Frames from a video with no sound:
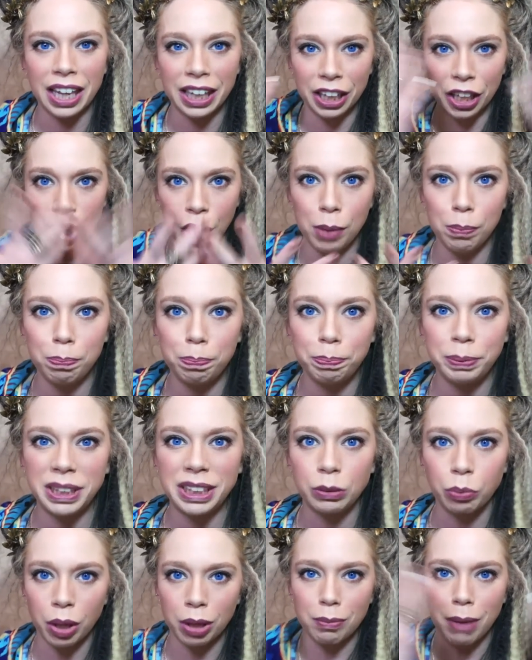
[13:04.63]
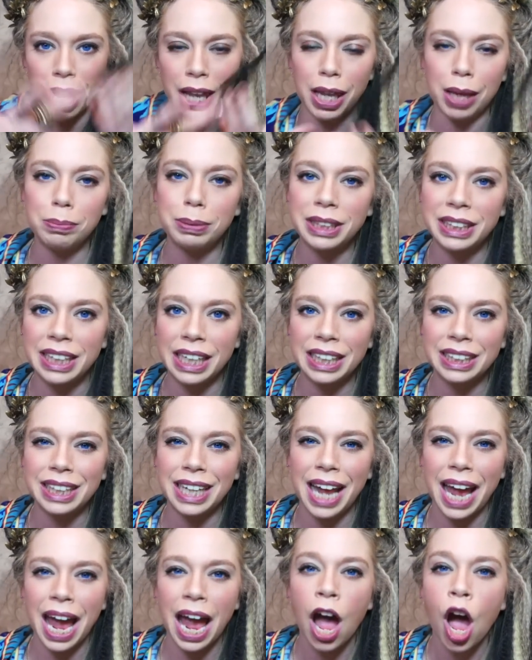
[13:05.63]
lips with my lipstick
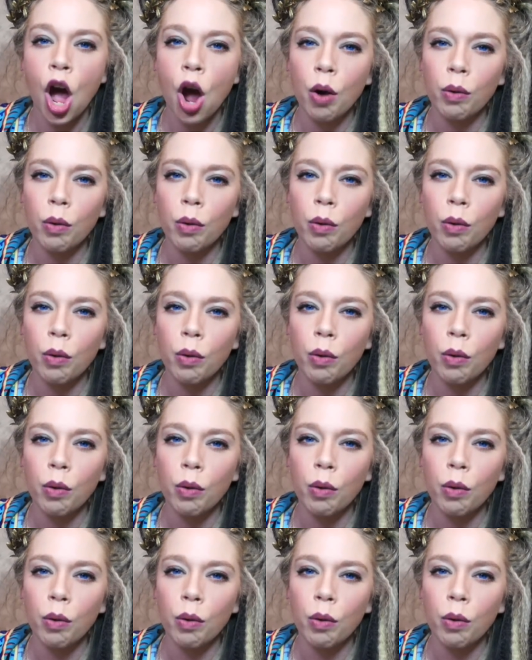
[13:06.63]
today